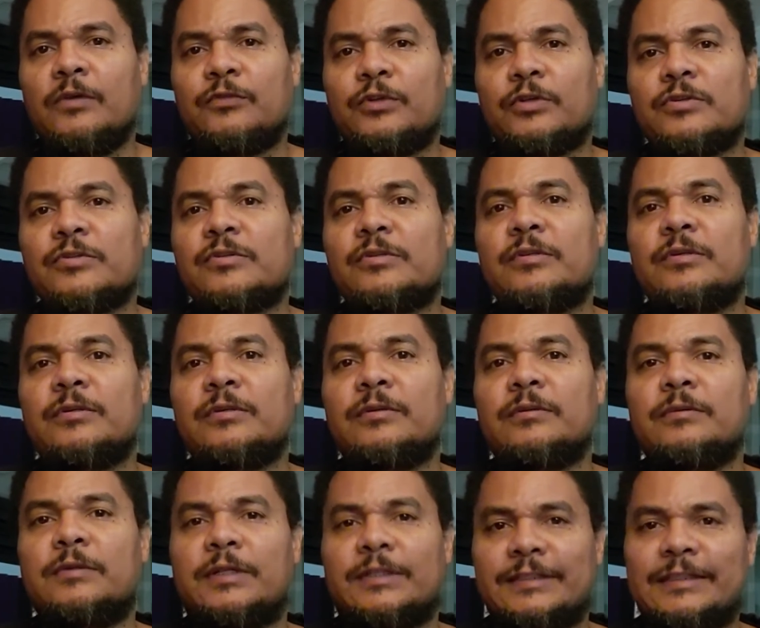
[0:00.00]
First,
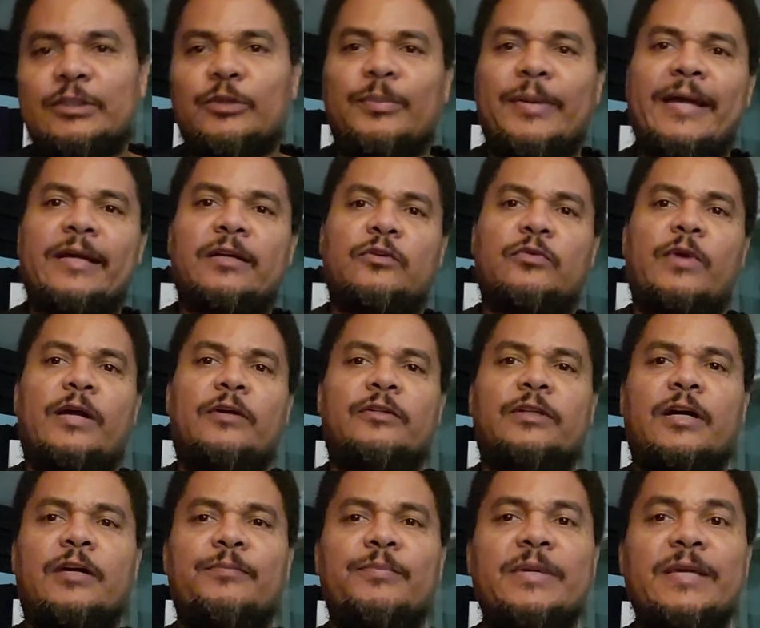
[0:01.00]
a little
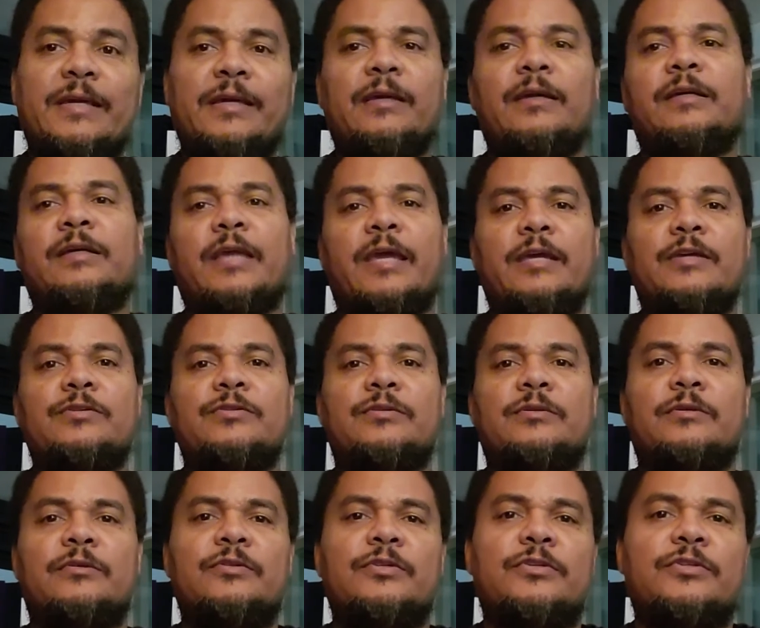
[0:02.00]
background on me in
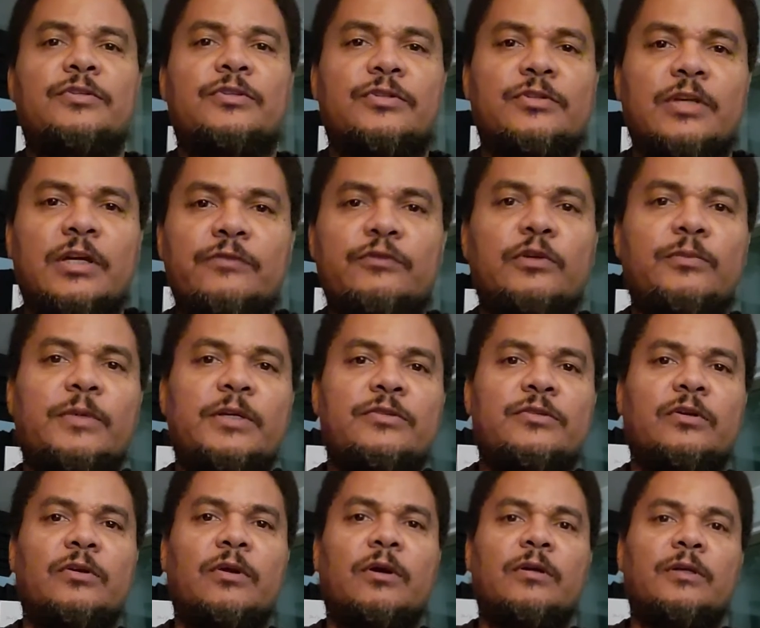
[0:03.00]
case you're just discovering me
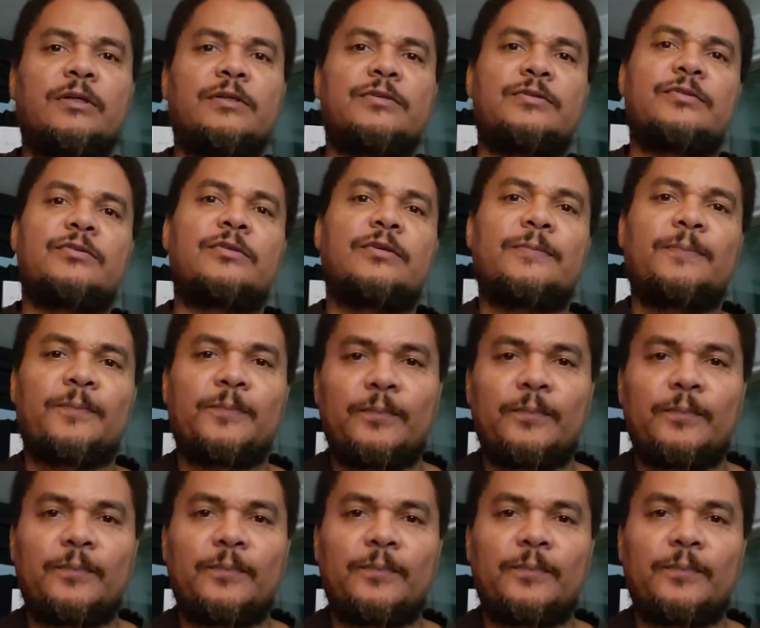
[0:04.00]
as an artist.